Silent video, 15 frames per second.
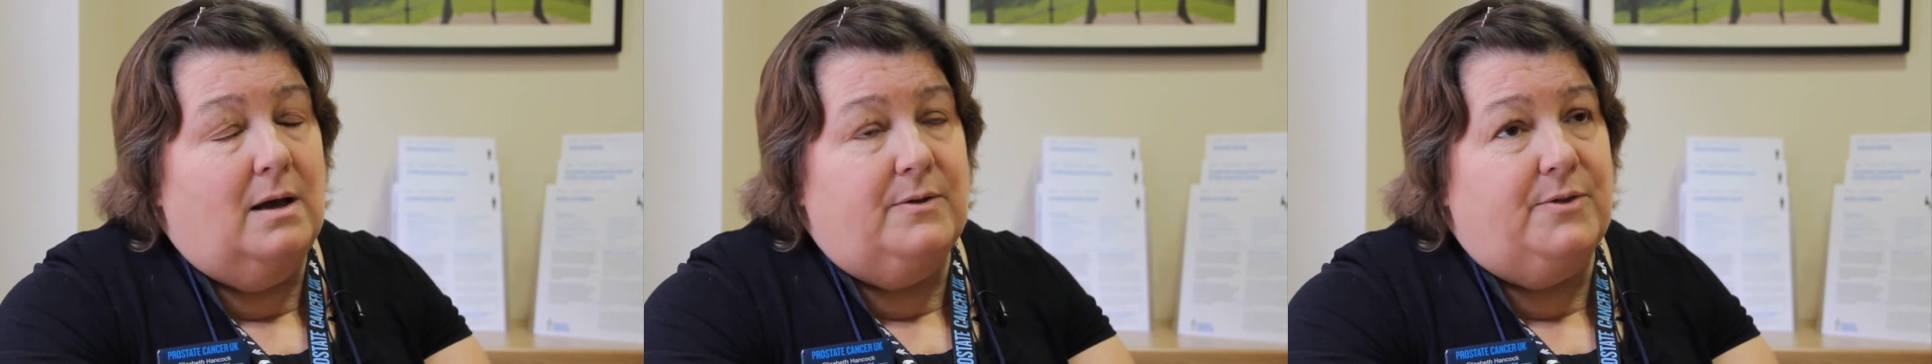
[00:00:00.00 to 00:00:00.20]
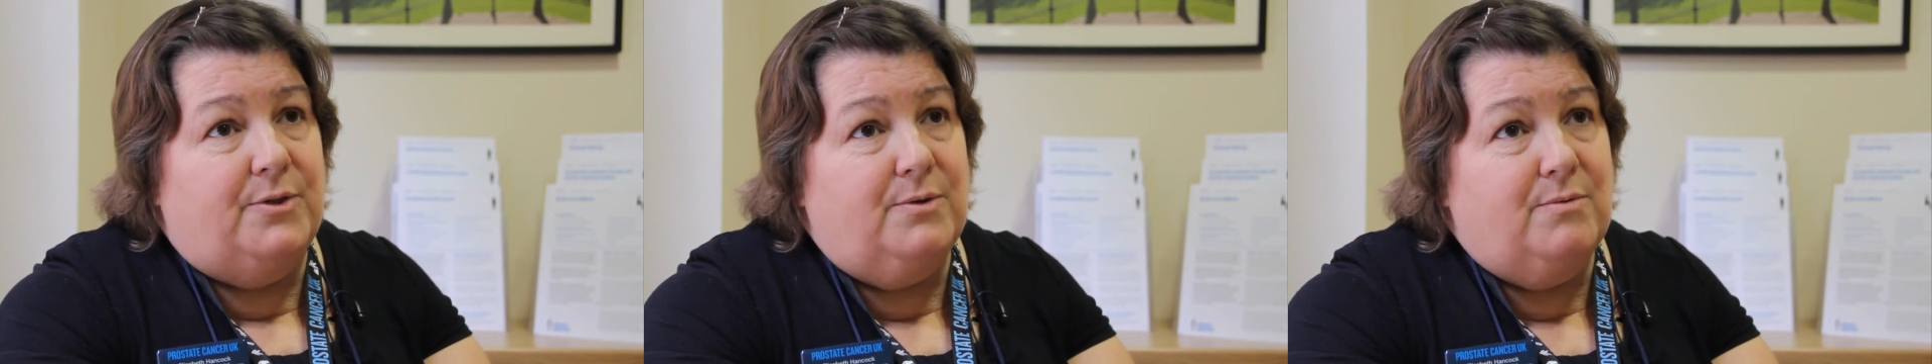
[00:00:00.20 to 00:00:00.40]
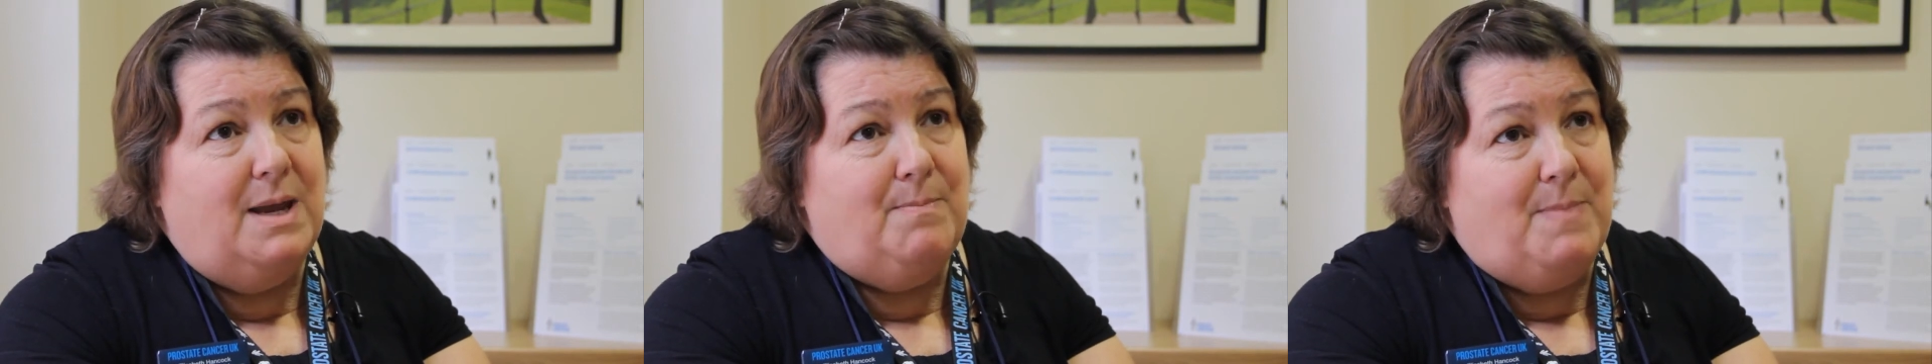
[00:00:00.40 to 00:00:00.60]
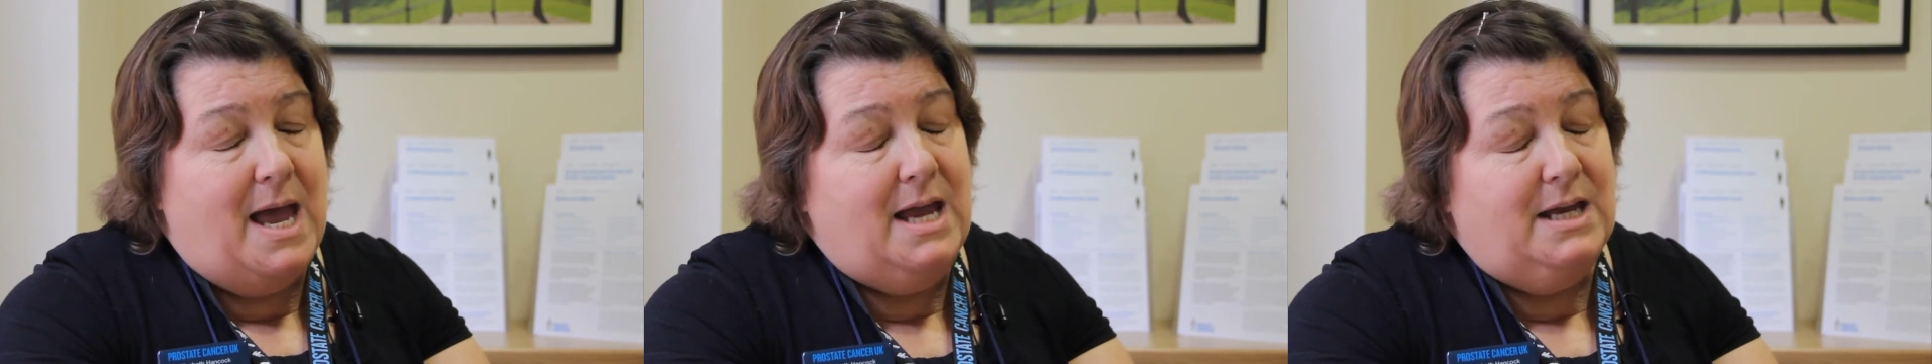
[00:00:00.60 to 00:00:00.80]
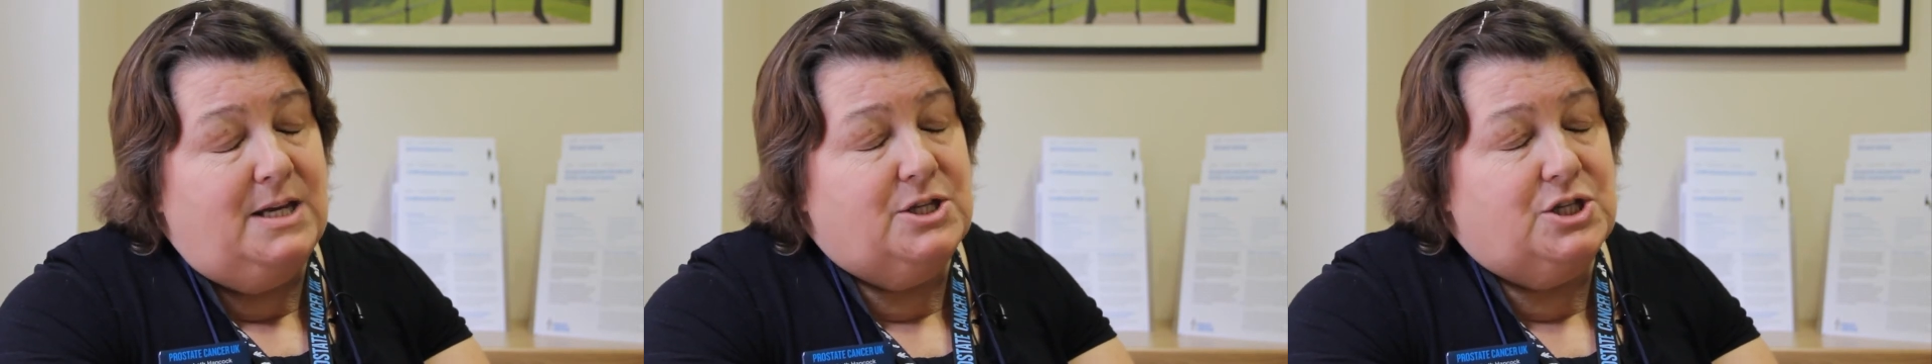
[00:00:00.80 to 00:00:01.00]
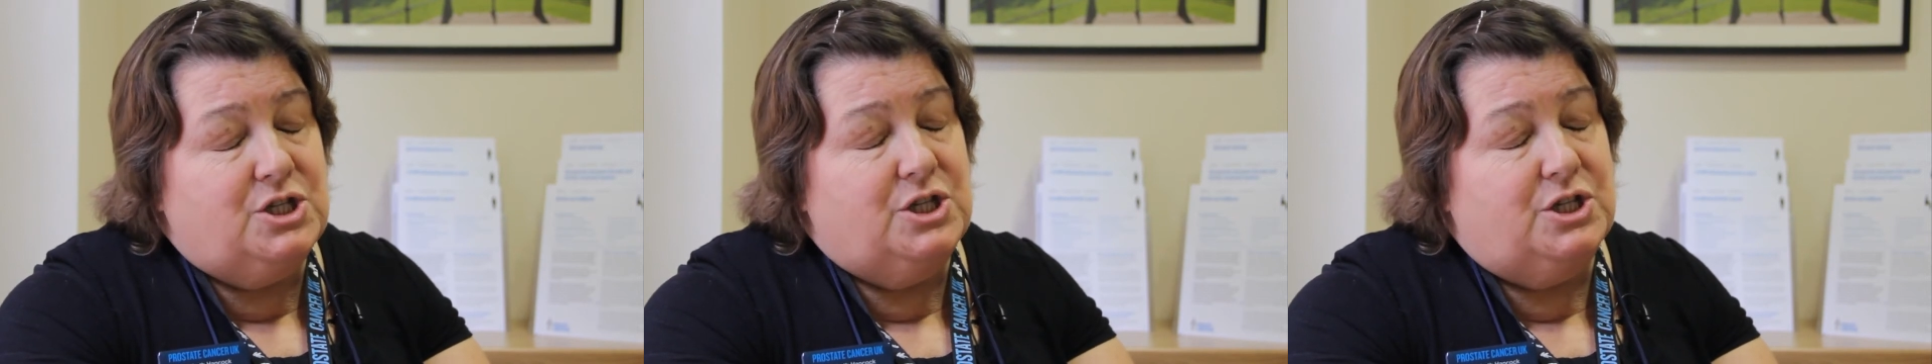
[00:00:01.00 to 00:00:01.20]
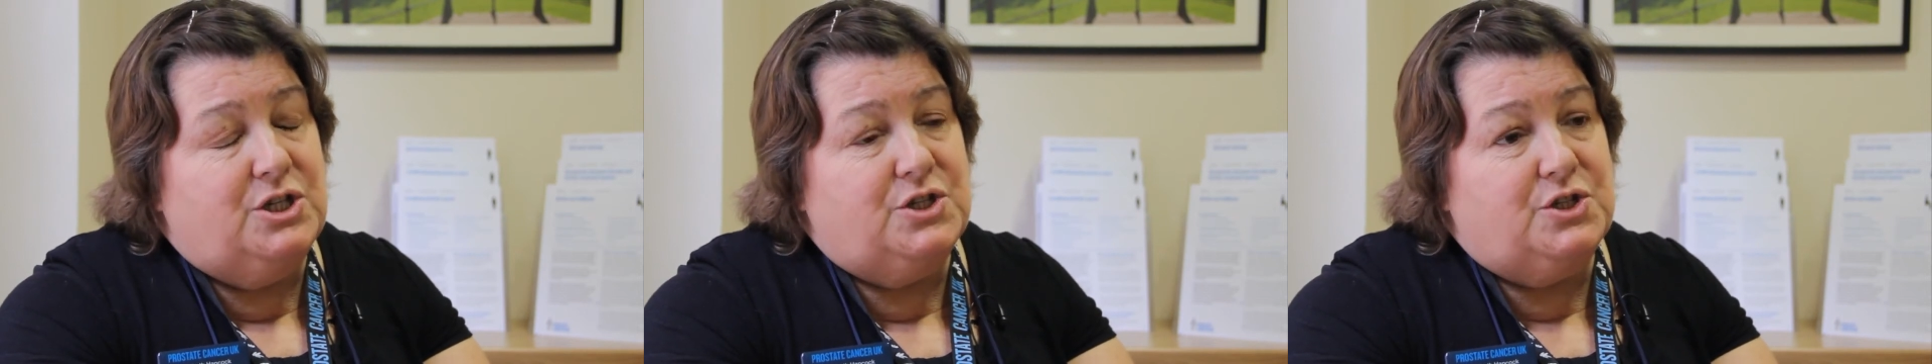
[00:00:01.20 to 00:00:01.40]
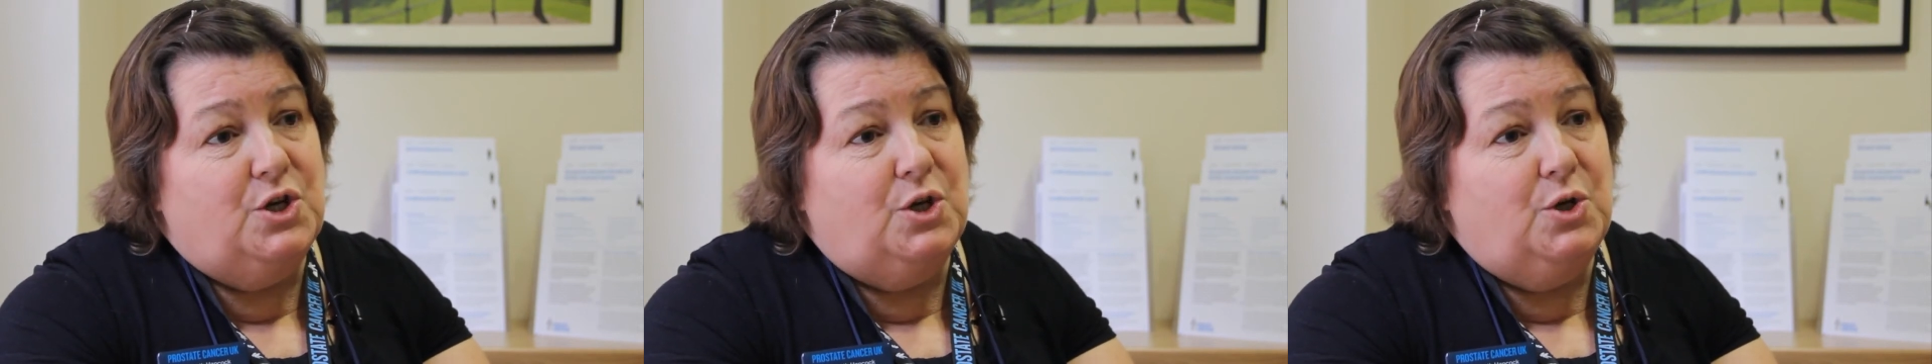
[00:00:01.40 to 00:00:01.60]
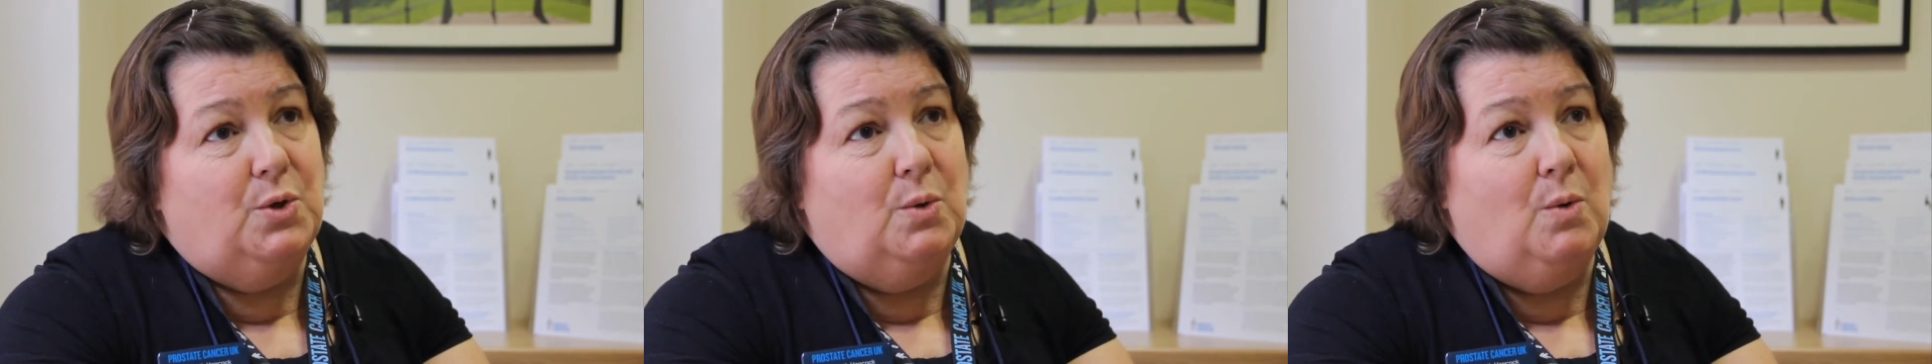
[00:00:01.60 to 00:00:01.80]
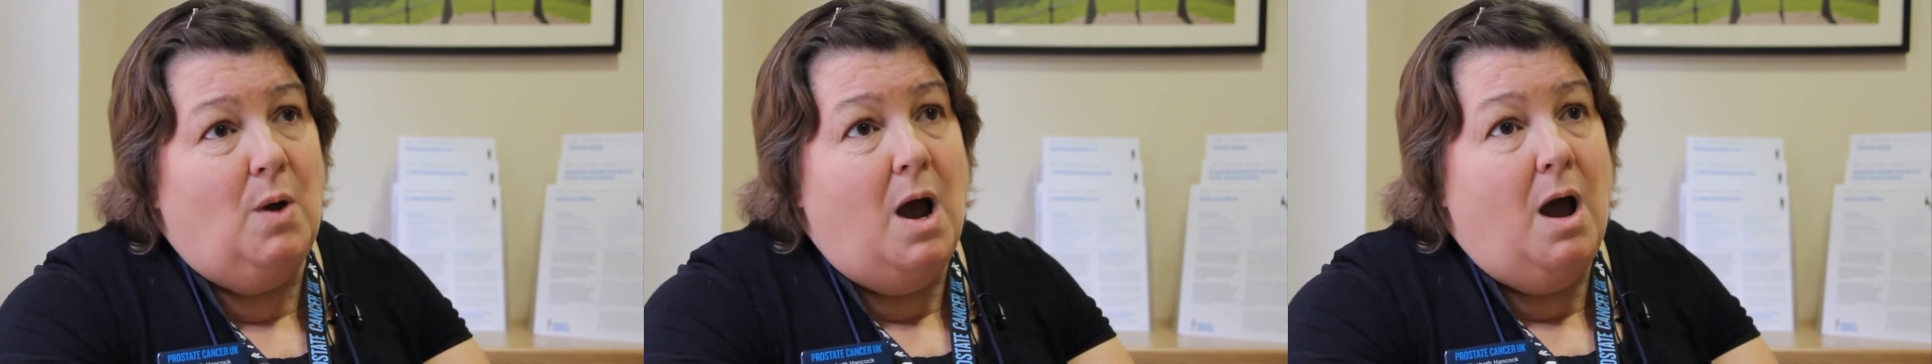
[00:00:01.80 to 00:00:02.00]
three patients
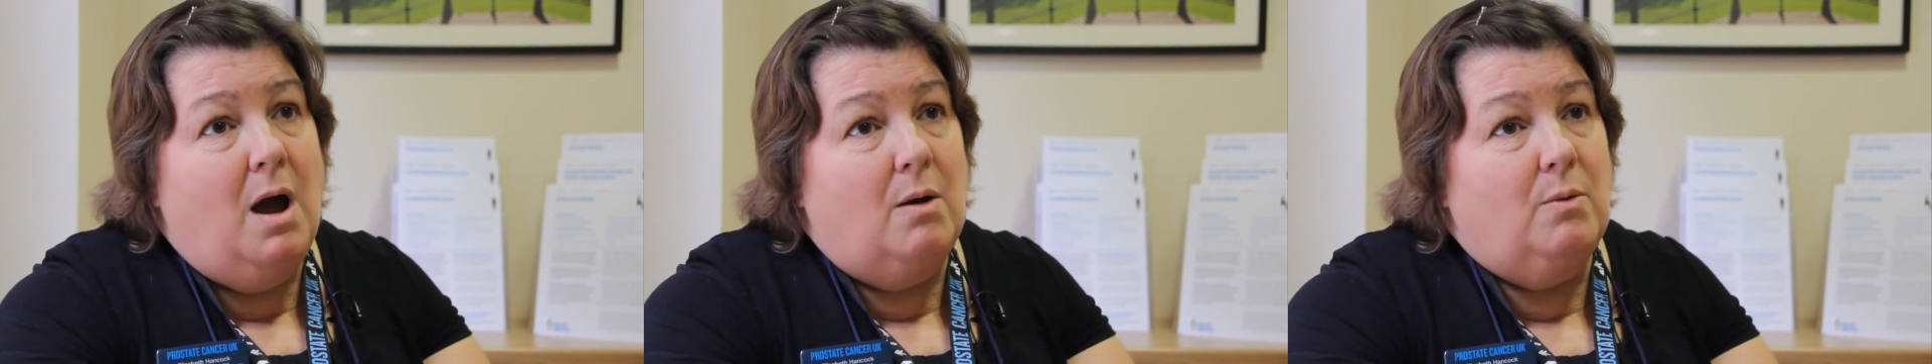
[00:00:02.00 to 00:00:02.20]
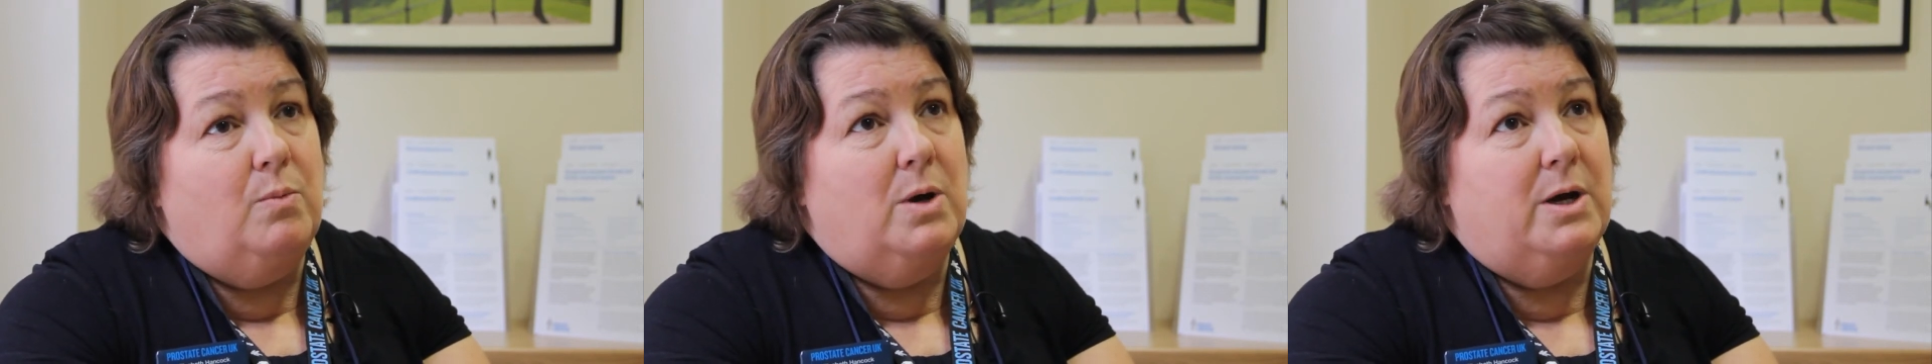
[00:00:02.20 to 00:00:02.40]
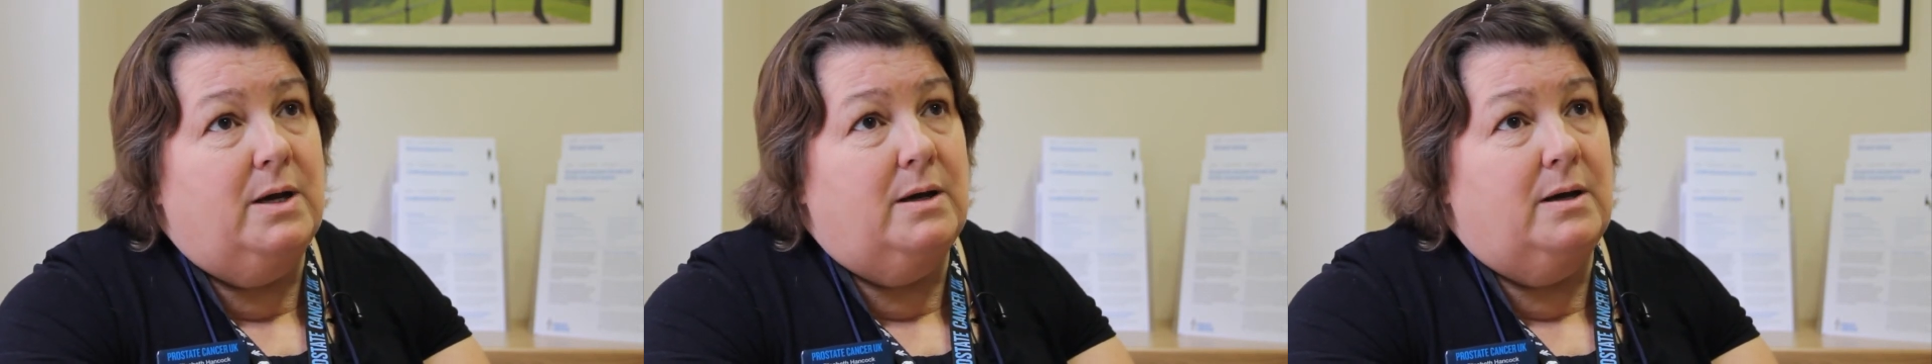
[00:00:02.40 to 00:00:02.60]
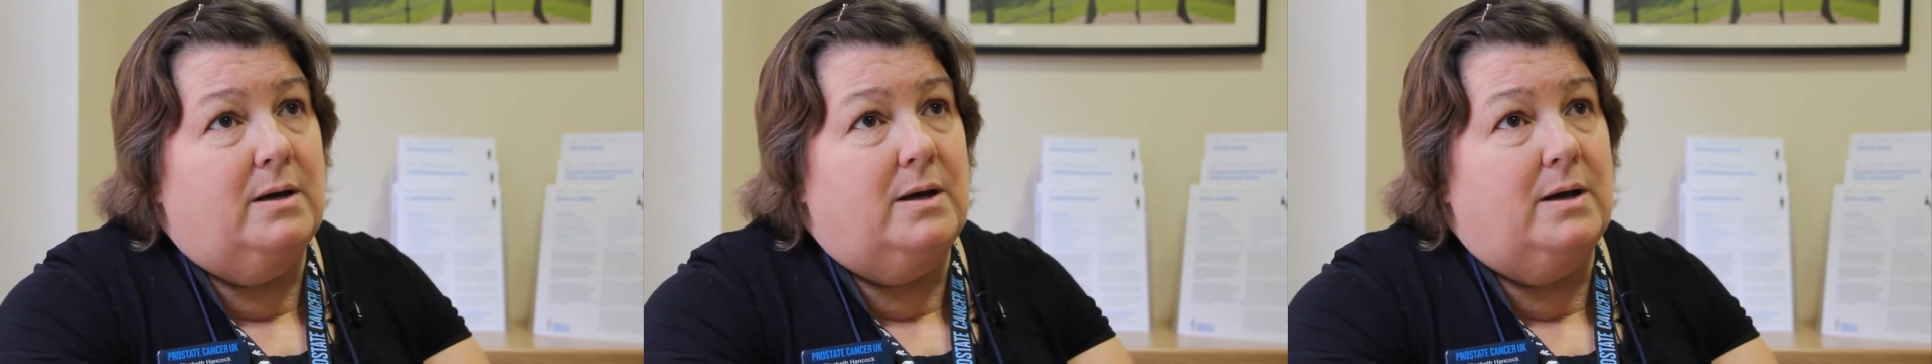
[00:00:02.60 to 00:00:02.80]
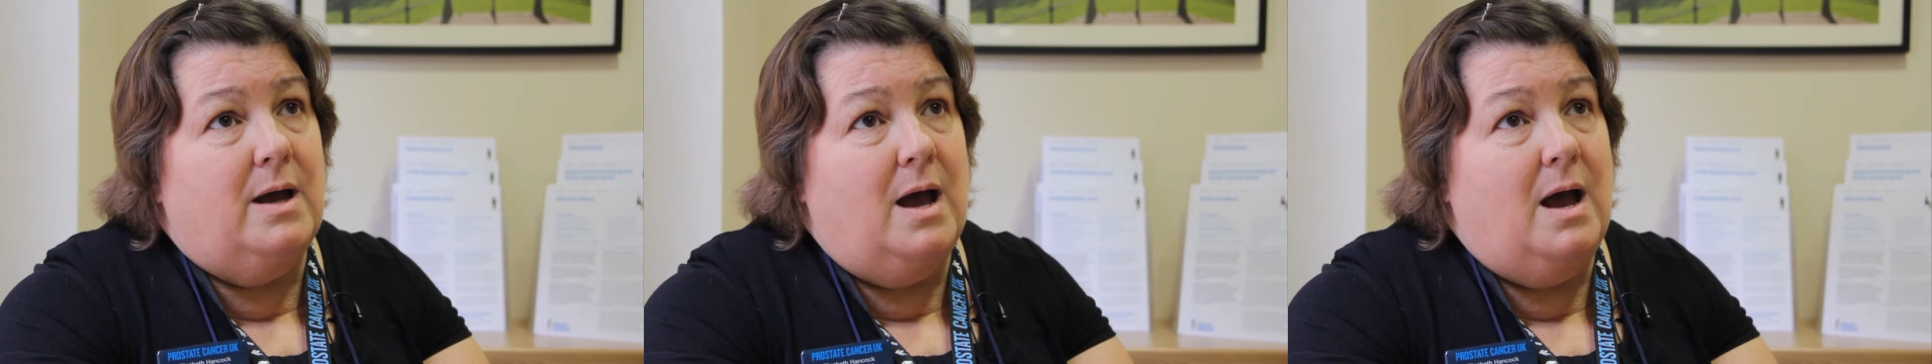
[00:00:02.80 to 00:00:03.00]
who were